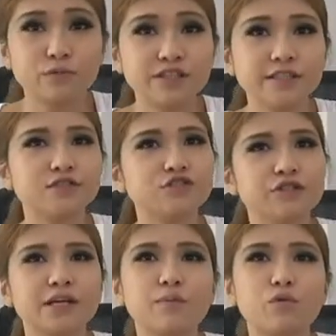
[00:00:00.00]
printed
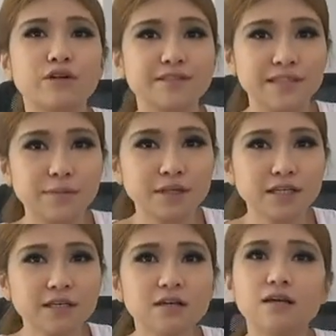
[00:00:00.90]
circuit board
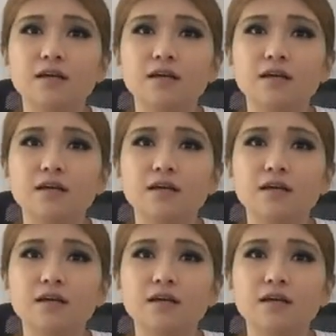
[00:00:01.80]
assembly,